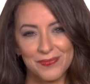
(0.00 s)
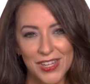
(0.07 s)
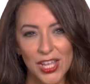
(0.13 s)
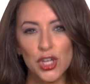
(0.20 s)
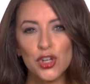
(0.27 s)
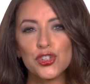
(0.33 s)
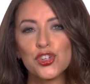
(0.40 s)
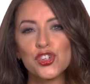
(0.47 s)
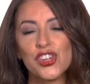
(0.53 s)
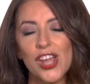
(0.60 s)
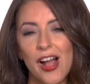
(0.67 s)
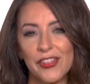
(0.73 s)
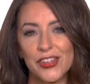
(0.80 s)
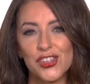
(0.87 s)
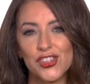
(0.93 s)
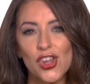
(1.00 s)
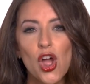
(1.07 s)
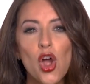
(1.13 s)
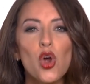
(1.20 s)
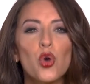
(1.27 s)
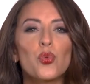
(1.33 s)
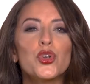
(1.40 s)
Here's your challenge:
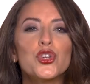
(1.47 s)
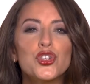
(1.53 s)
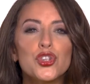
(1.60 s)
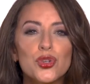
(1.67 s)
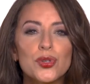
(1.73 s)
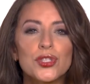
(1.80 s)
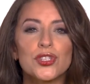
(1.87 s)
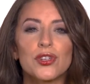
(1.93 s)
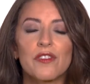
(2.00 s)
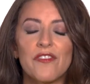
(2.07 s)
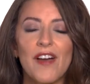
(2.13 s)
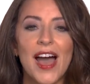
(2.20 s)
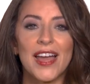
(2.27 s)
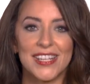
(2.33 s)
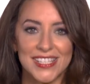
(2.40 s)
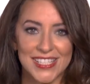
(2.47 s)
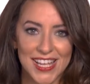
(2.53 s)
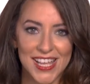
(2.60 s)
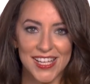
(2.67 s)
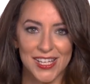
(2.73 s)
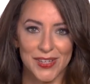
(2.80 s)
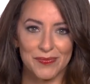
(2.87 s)
reduce your fat
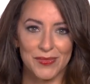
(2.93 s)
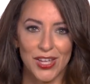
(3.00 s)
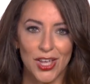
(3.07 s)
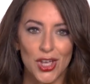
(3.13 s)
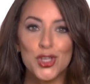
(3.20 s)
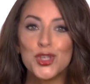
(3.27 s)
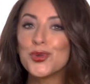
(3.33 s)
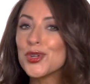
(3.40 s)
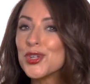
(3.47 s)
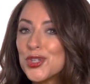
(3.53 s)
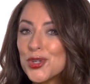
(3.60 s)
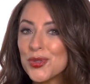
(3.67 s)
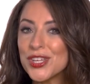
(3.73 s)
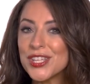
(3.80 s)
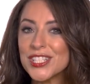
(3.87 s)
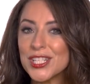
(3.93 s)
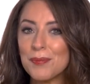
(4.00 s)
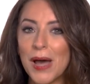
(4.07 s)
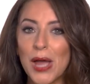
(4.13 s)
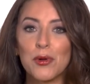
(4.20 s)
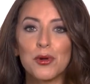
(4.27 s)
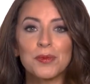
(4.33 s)
intake. You can do this
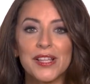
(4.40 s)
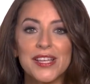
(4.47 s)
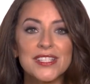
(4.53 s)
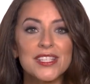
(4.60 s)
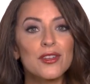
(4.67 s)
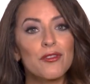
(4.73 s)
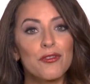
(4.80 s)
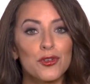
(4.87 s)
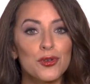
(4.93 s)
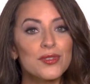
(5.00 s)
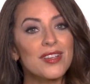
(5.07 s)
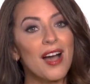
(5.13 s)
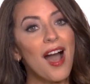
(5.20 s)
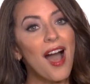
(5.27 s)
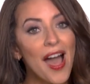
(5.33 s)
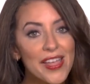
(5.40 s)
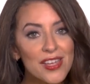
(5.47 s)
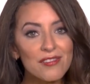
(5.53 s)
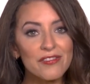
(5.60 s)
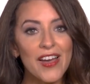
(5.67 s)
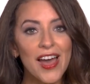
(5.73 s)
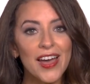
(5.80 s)
by replacing foods high in
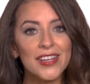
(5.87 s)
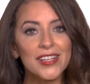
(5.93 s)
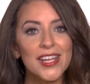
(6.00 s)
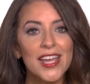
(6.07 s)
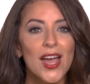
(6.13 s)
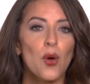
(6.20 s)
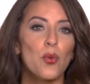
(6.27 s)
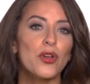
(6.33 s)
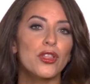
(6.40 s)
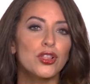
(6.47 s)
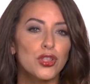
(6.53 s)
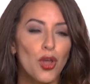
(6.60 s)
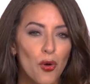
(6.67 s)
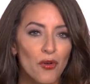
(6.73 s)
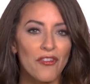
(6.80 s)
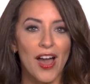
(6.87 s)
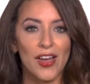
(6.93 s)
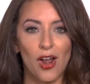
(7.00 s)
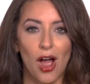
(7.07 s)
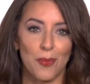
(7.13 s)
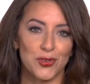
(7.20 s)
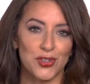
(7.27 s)
fat with low-fat
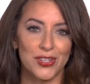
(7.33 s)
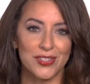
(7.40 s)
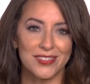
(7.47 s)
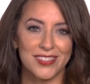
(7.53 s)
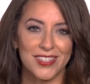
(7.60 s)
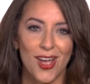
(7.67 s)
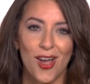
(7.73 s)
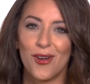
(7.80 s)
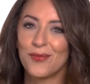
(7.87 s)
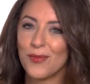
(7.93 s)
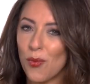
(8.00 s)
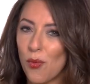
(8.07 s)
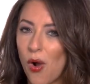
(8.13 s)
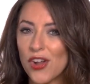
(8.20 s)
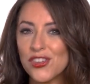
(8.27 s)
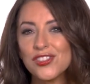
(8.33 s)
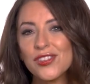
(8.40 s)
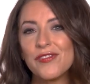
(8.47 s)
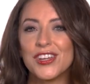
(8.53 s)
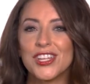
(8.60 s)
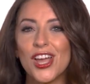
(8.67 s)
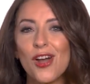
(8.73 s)
options. Watch the
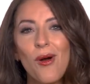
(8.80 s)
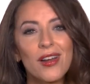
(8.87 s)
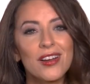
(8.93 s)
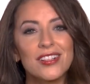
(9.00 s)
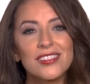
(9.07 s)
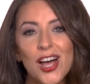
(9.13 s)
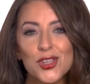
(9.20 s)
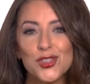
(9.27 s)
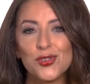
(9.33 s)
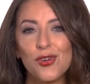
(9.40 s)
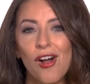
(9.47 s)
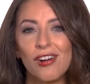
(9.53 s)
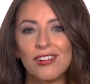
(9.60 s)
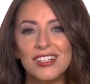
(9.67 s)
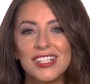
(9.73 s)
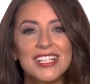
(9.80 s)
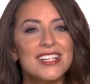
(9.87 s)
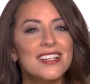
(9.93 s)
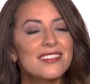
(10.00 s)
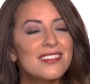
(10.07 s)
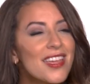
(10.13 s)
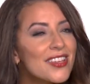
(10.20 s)
video on cholesterol,
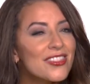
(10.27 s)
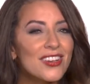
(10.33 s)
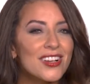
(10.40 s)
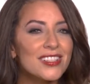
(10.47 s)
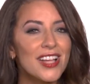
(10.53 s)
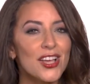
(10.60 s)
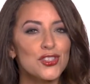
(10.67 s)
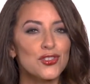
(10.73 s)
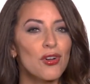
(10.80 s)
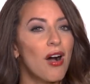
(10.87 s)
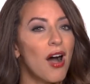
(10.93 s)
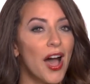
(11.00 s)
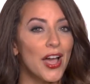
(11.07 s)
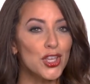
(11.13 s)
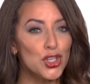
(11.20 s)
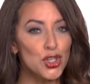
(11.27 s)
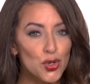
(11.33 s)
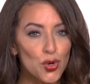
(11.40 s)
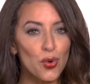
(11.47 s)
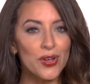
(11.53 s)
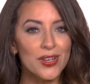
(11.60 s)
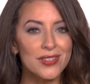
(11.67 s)
take the cholesterol IQ
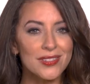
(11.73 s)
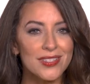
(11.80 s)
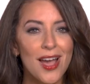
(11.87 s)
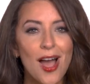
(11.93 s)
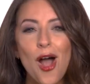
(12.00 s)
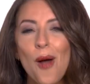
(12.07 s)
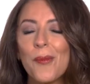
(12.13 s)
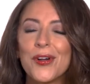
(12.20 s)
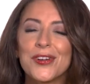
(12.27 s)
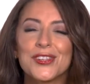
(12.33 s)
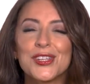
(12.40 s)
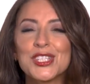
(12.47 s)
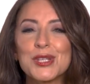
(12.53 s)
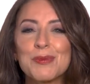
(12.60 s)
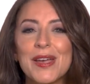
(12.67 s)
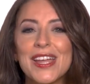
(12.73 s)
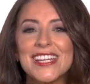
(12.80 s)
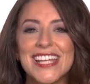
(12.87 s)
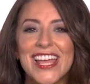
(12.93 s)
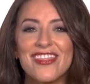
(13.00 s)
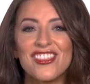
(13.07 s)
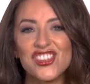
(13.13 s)
quiz,
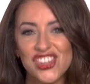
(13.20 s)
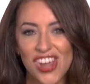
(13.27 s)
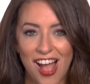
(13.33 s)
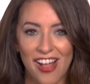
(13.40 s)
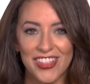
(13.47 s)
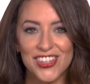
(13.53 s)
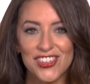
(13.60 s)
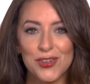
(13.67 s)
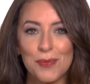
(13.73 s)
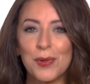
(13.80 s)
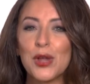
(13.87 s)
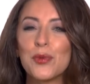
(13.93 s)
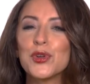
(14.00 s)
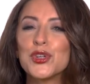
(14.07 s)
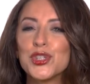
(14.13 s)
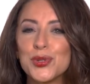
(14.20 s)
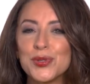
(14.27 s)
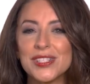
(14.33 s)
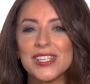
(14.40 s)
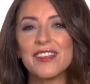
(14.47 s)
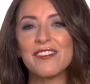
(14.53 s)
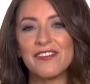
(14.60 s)
participate in the challenge by
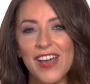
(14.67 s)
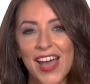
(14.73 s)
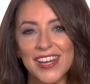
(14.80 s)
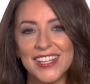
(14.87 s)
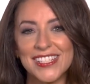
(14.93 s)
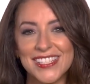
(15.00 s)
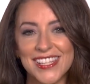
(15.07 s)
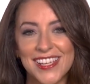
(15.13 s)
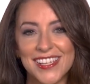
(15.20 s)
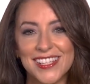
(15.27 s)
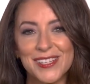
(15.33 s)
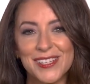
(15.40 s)
reducing fat intake.